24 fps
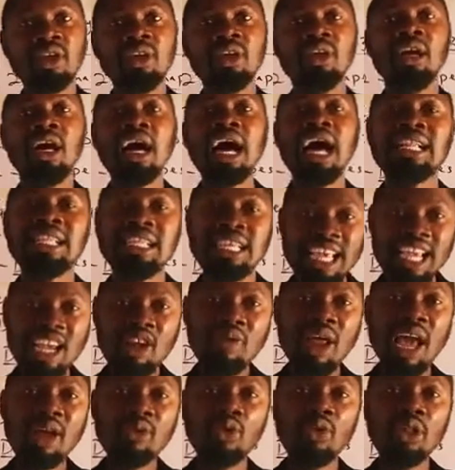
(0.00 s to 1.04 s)
an
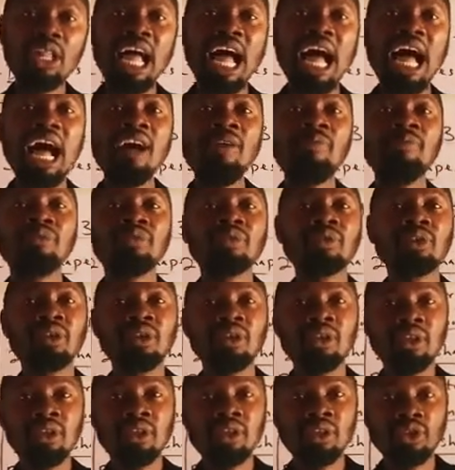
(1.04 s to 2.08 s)
irregular
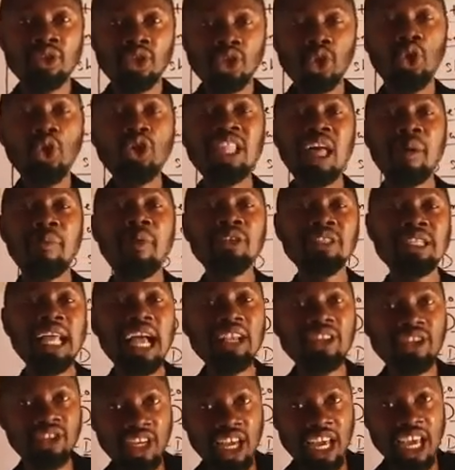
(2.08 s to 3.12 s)

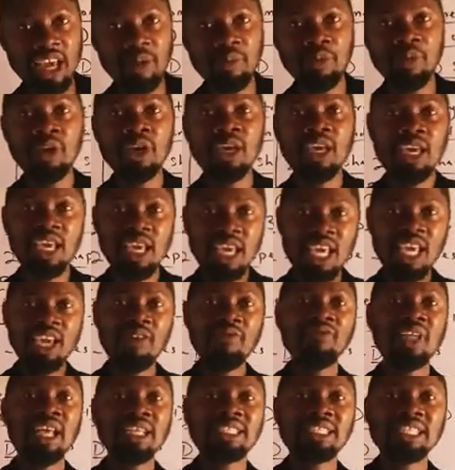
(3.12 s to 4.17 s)
two-dimensional shape
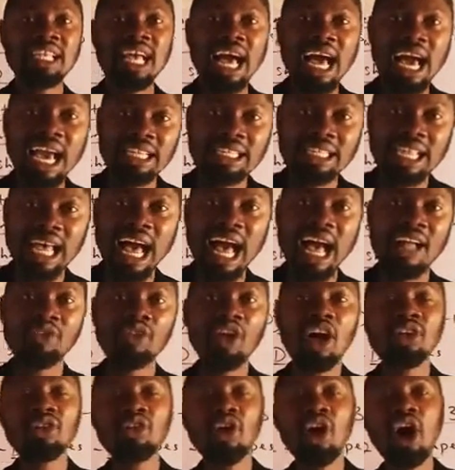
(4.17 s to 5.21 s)
if the sides are
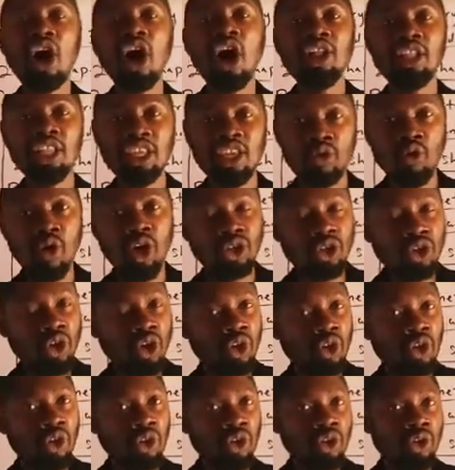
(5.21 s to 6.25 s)
not all equal.
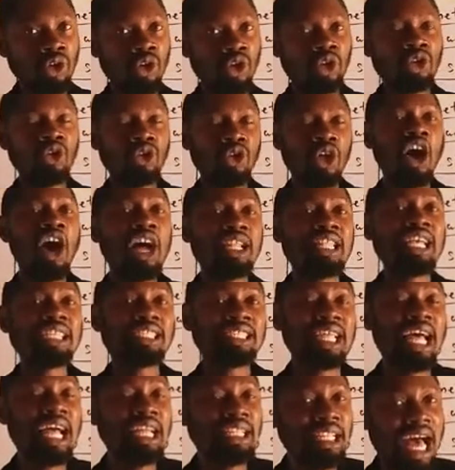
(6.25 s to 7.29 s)
So you should
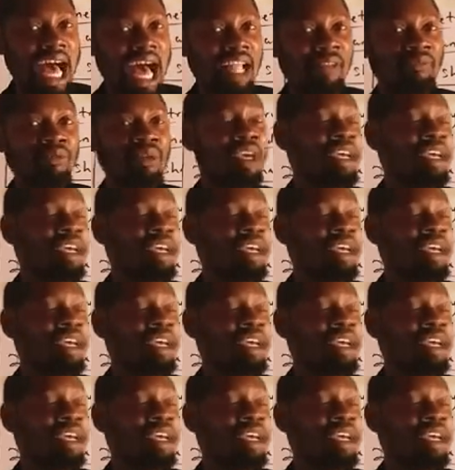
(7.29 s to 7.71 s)
understand that